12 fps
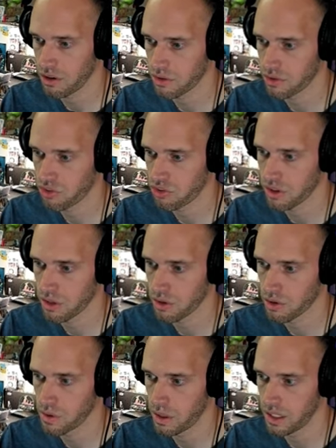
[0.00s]
all
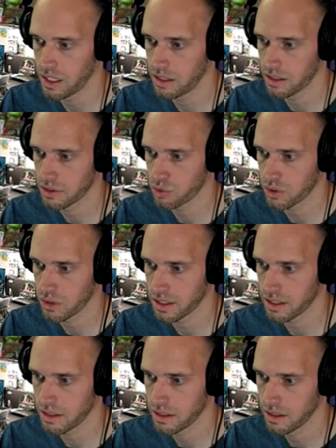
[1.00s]
so
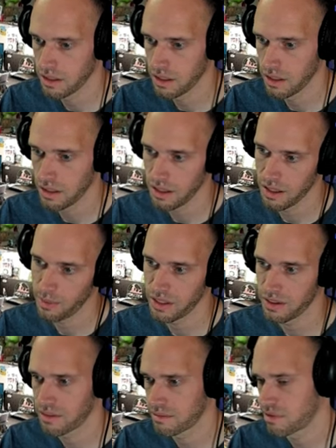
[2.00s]
equally... I
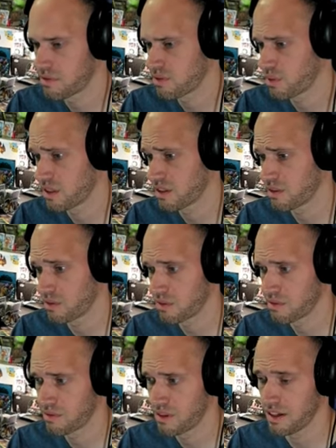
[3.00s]
mean,
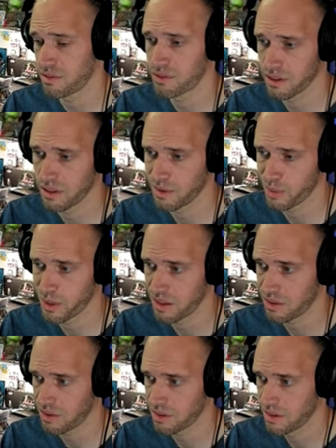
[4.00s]
Suicune's definitely the
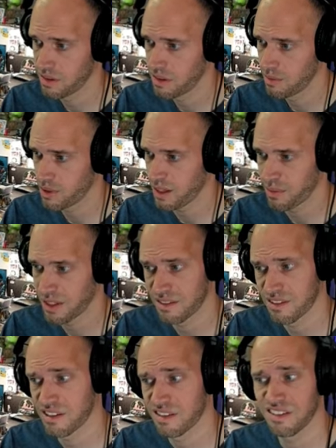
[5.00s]
best. But I mean,
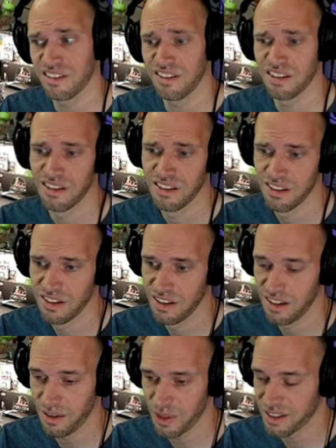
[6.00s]
shit.
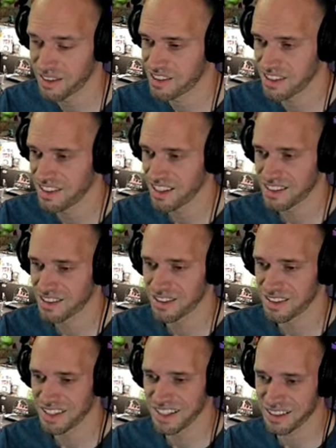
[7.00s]
I mean, see, that's the
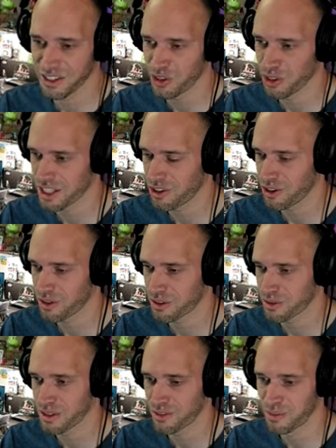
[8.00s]
thing. You look at all
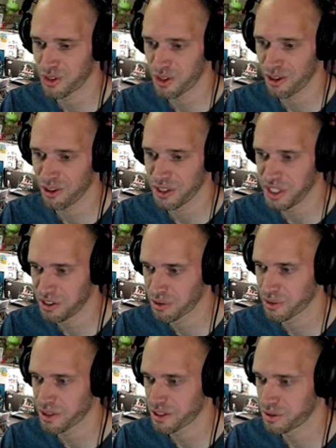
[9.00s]
three of them, they're all
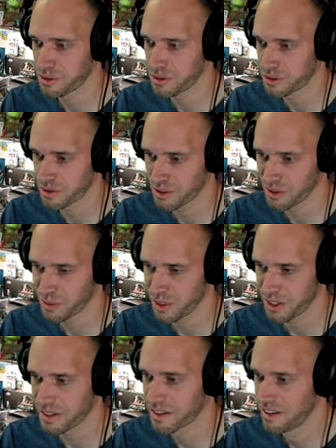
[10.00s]
equally cool in their own way.